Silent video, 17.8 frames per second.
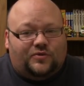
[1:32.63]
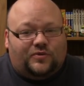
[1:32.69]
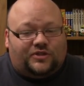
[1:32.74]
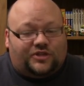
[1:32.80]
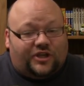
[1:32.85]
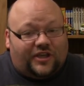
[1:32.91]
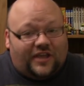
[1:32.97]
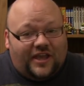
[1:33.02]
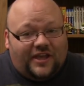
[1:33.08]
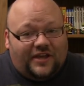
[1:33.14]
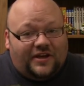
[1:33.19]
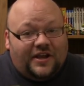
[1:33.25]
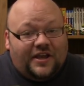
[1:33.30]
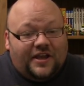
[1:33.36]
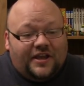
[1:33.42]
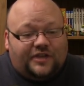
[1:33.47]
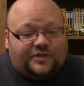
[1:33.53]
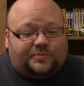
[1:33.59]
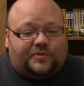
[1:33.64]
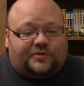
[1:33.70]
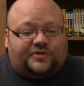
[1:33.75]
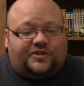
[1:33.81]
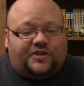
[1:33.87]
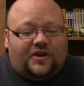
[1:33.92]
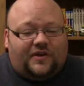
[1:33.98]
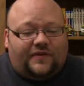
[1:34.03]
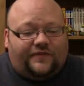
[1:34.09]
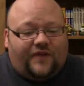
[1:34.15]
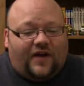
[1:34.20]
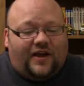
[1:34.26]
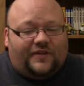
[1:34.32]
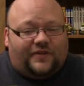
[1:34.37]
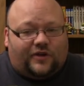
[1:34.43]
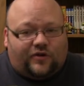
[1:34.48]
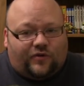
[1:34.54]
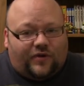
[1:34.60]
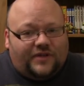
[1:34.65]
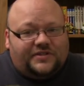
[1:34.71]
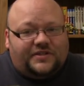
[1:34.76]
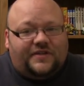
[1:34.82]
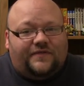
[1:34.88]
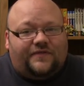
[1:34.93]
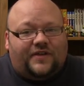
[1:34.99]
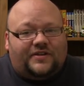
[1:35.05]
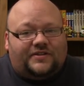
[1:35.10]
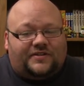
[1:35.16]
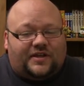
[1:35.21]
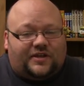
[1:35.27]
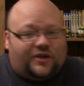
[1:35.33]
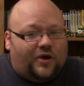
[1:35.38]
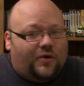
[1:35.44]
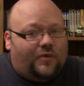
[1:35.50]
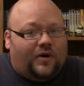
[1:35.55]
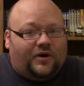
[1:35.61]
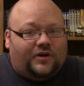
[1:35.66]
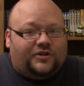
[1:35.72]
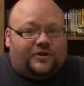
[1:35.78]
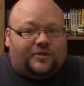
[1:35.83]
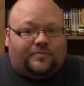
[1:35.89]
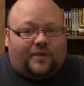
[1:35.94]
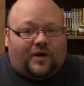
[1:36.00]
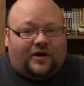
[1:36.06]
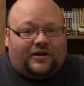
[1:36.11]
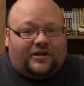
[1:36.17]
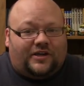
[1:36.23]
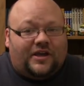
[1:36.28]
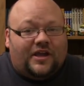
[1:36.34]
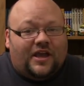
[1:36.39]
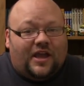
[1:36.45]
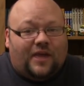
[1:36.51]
which again is personify the crazy events that go on in your body